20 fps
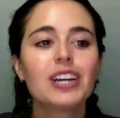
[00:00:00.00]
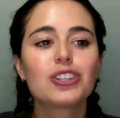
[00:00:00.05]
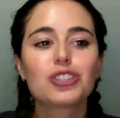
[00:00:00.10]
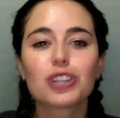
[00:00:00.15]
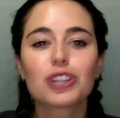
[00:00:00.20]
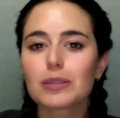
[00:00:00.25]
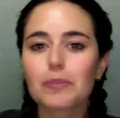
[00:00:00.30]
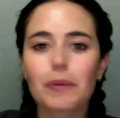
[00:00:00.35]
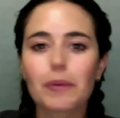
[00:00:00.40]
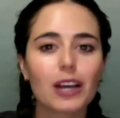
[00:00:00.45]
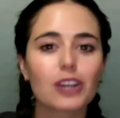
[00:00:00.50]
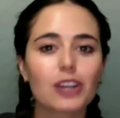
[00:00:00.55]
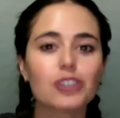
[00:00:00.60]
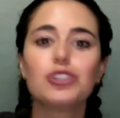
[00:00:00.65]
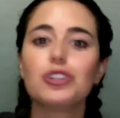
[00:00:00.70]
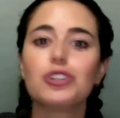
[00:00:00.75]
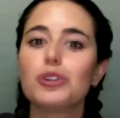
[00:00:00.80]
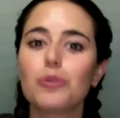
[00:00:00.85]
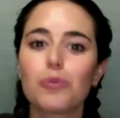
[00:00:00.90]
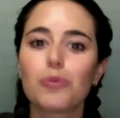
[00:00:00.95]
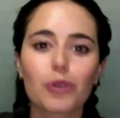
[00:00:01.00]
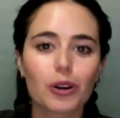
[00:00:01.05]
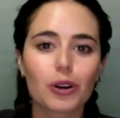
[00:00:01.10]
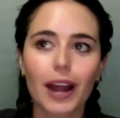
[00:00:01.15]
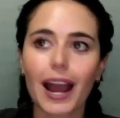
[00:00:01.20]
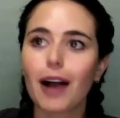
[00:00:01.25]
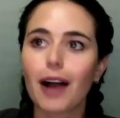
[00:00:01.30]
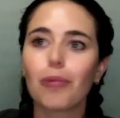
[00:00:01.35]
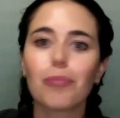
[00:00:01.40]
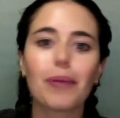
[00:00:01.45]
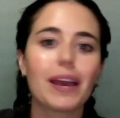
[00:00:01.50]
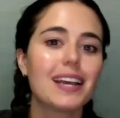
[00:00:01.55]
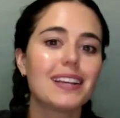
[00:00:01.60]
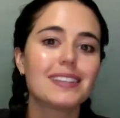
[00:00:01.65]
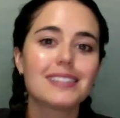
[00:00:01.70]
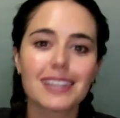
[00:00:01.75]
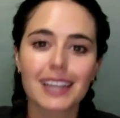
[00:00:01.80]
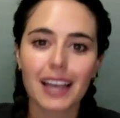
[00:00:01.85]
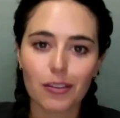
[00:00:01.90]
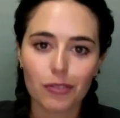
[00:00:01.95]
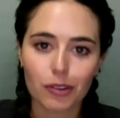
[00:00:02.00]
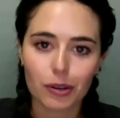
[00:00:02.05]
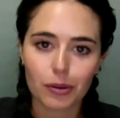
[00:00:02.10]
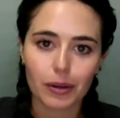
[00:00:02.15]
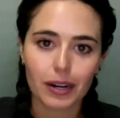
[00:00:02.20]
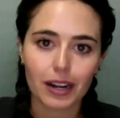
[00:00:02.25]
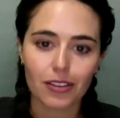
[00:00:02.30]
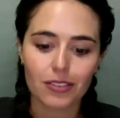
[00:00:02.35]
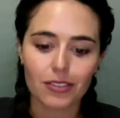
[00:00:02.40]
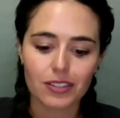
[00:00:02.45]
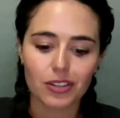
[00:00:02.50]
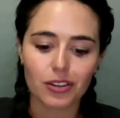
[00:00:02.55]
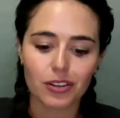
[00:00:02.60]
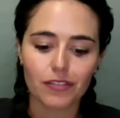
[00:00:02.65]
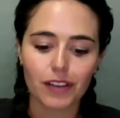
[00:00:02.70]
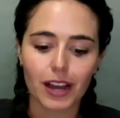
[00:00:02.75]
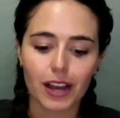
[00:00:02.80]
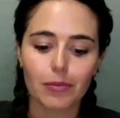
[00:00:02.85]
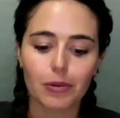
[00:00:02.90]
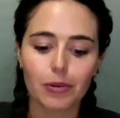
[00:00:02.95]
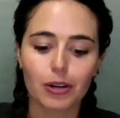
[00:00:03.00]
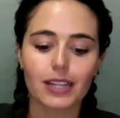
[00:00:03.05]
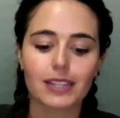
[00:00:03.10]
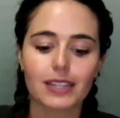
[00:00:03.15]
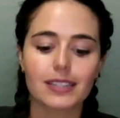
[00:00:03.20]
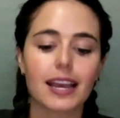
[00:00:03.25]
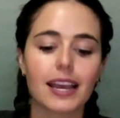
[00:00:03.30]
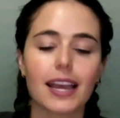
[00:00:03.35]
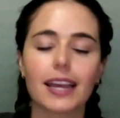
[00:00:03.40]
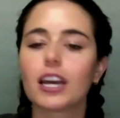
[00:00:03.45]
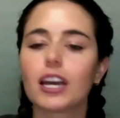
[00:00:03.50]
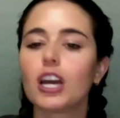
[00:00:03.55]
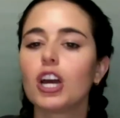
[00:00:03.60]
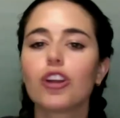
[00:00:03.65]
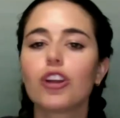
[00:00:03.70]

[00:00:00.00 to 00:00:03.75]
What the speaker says: just because you were outpacing everyone else in your fiber intake.